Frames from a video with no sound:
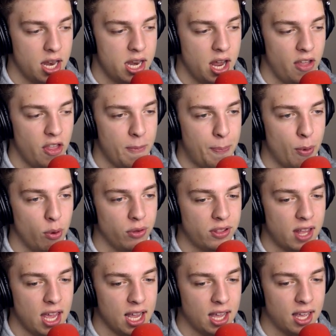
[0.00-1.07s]
Another pool
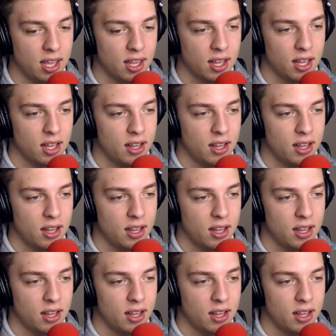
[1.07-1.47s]
stick?